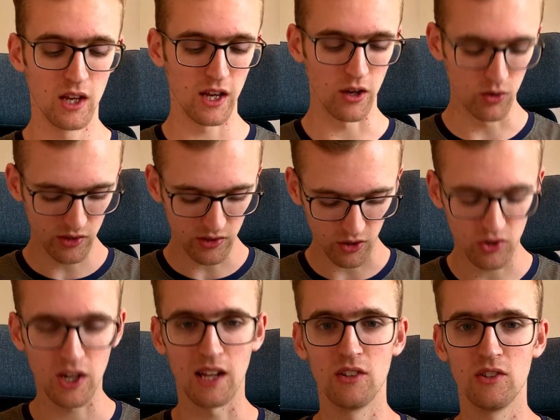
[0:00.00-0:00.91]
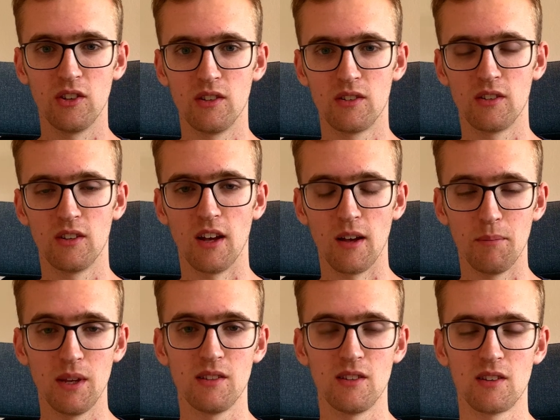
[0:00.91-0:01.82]
It also challenges
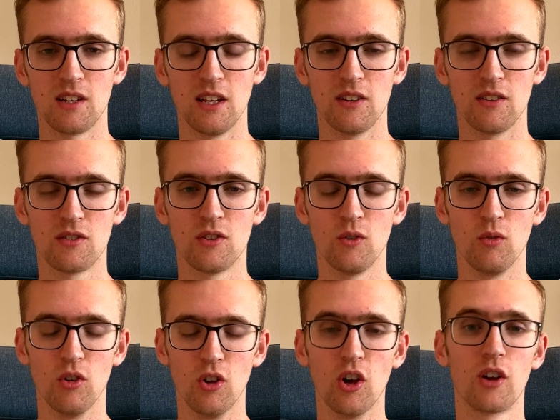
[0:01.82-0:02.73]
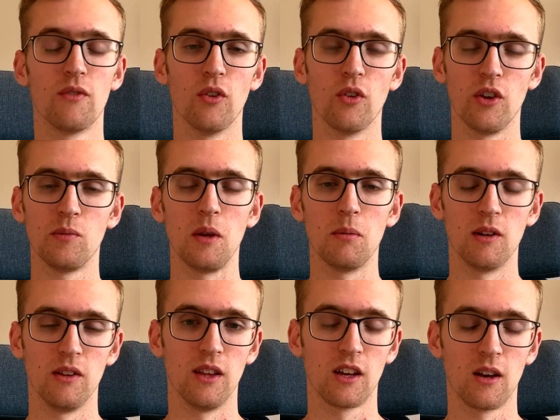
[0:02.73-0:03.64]
business leaders to look for those people
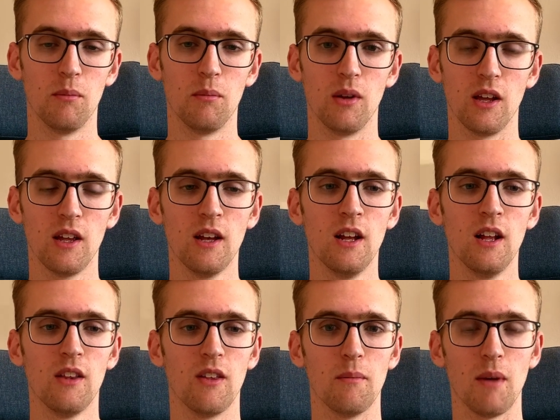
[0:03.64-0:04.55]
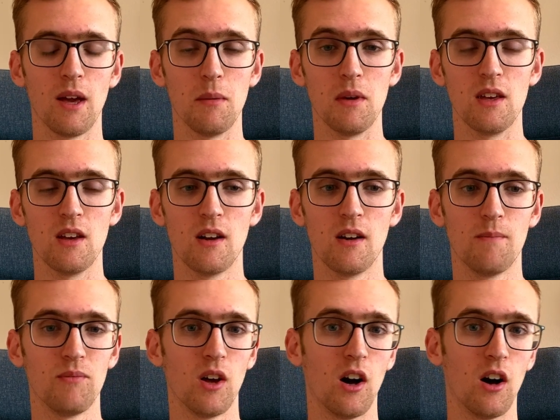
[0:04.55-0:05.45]
in their company that maybe
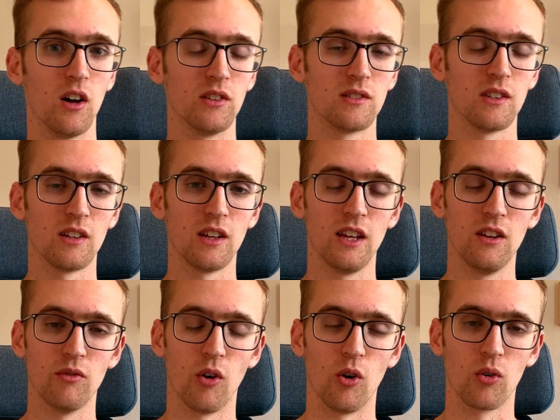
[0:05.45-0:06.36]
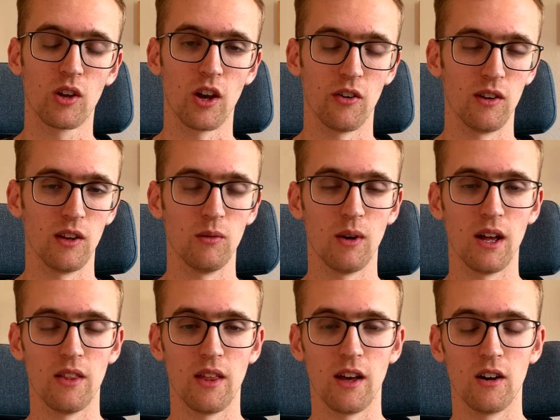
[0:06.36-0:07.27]
aren't in a role currently
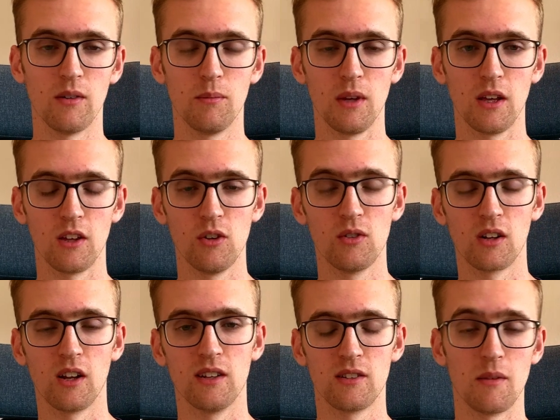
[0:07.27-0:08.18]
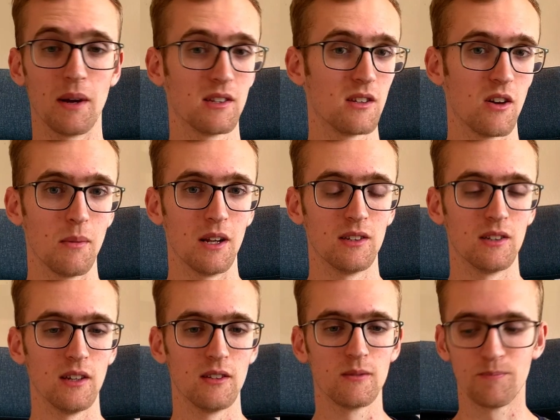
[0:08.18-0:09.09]
where they are being utilized to the best of their
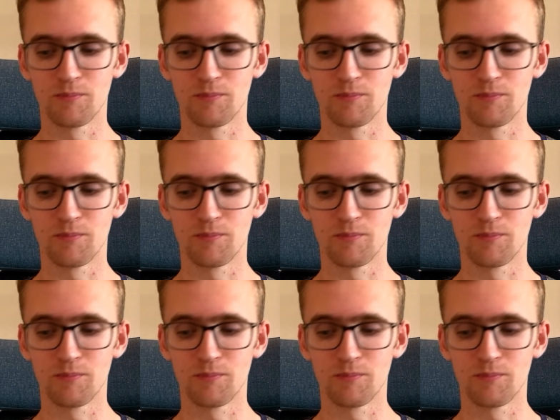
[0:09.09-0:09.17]
abilities.